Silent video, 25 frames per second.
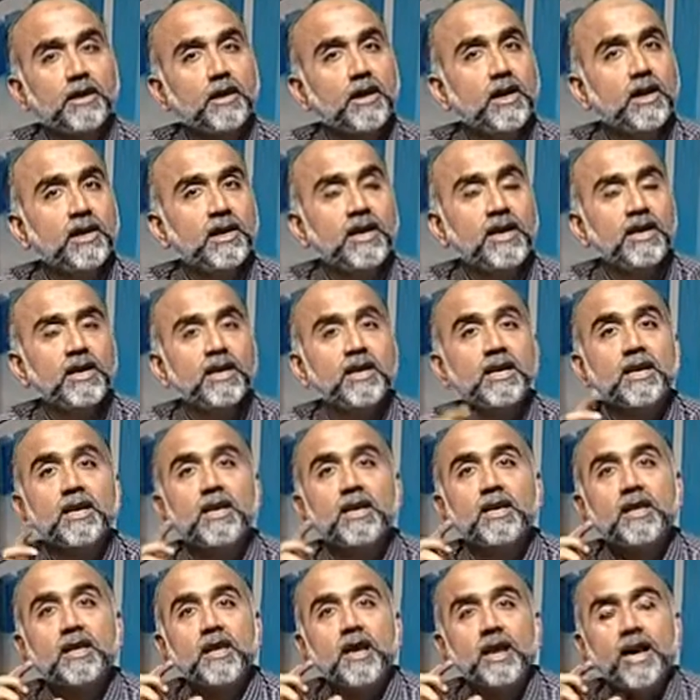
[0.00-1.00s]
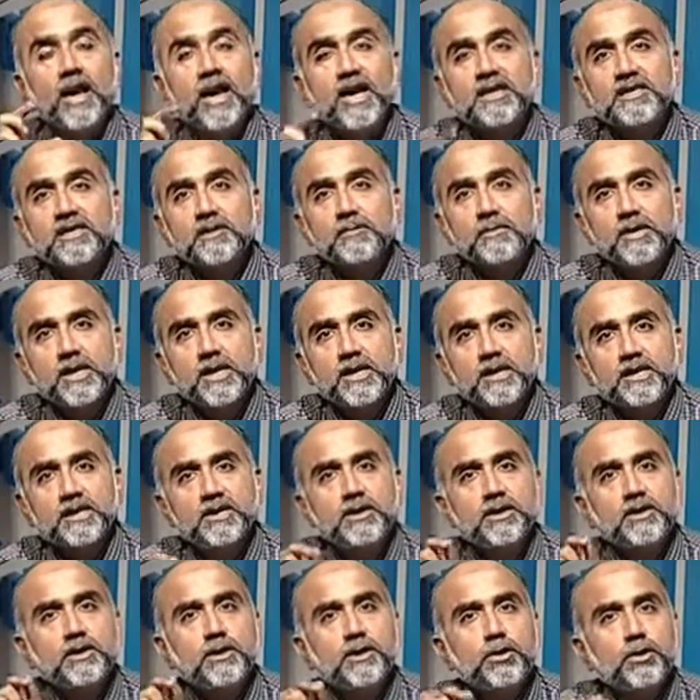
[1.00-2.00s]
Again, as a
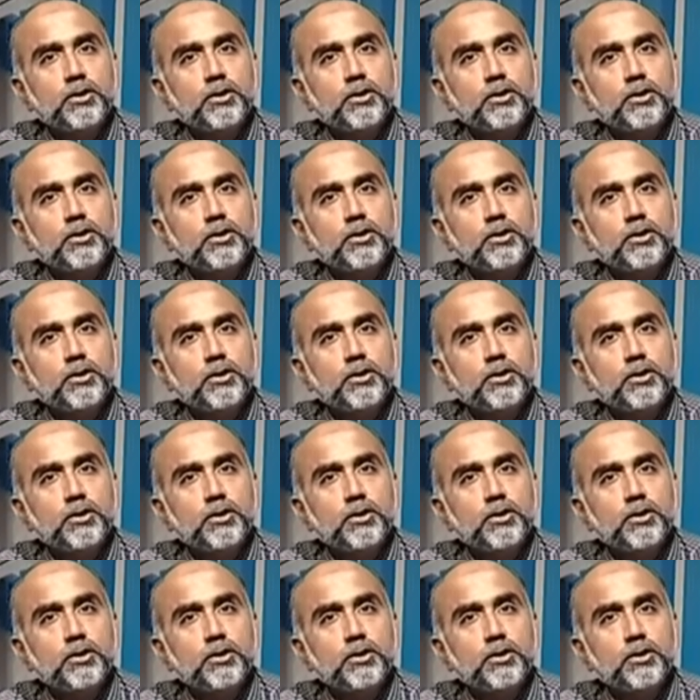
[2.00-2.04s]
manager,